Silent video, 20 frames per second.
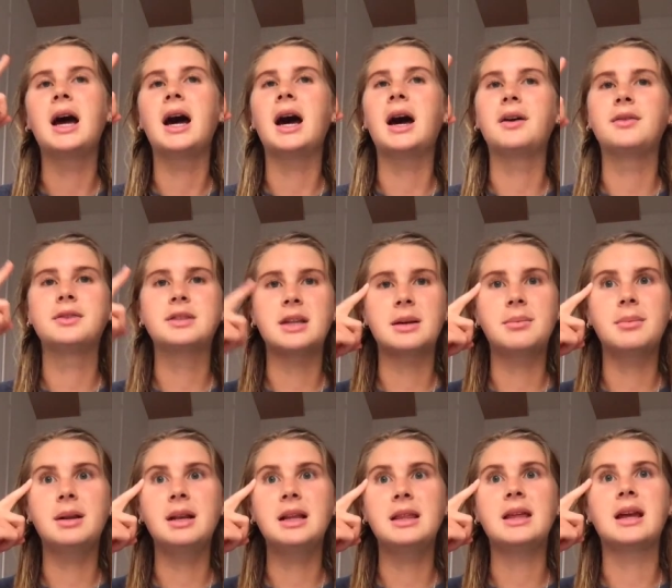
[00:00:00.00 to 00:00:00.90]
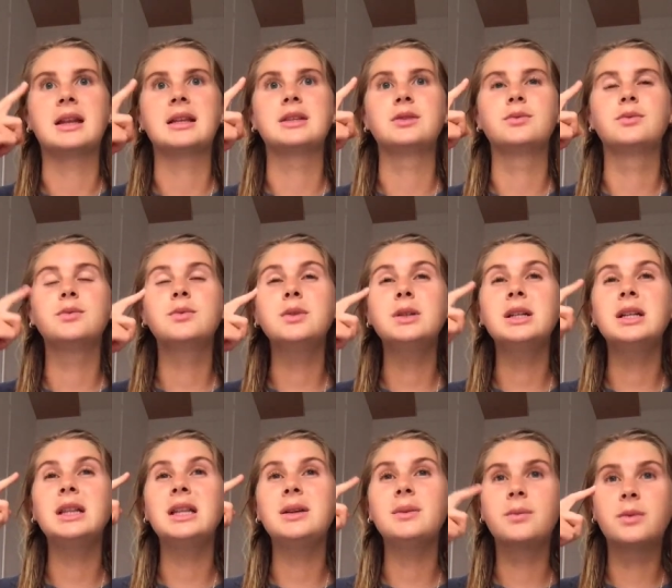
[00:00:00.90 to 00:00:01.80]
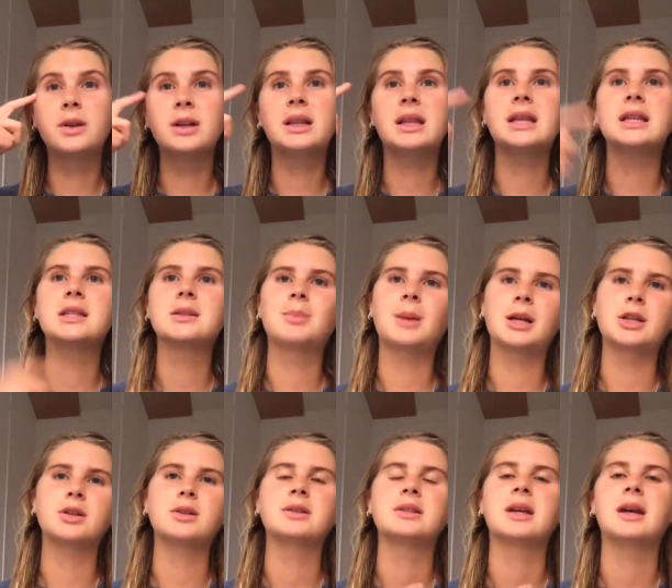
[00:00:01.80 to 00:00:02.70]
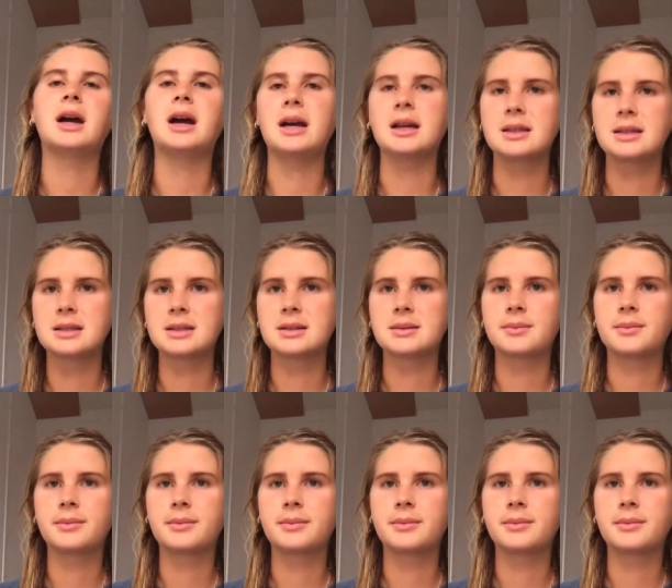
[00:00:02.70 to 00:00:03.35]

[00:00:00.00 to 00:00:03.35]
of somebody that is really, really special to us.